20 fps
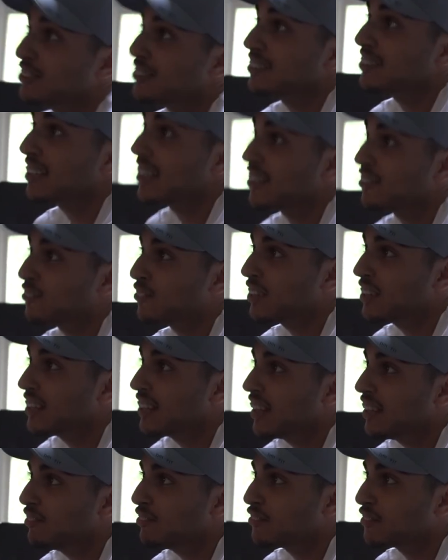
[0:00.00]
just like real
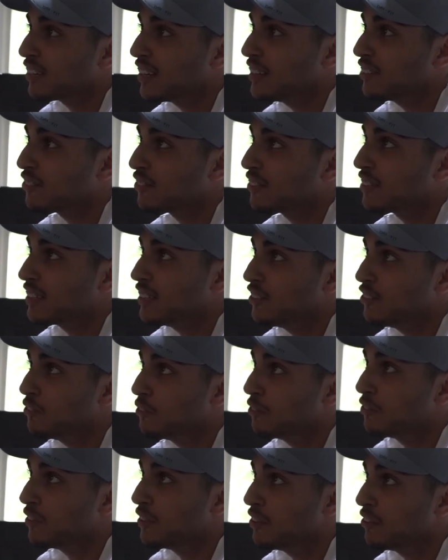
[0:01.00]
life transferring
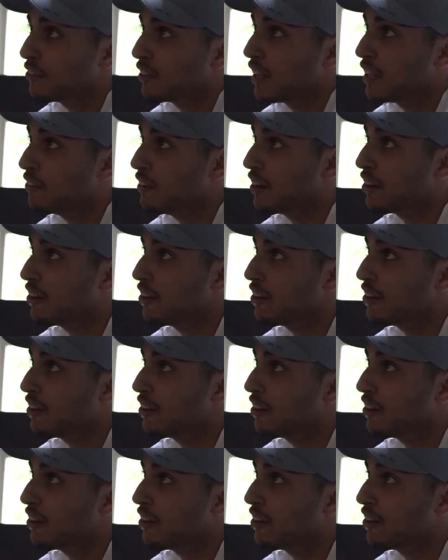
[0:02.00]
into a video game. I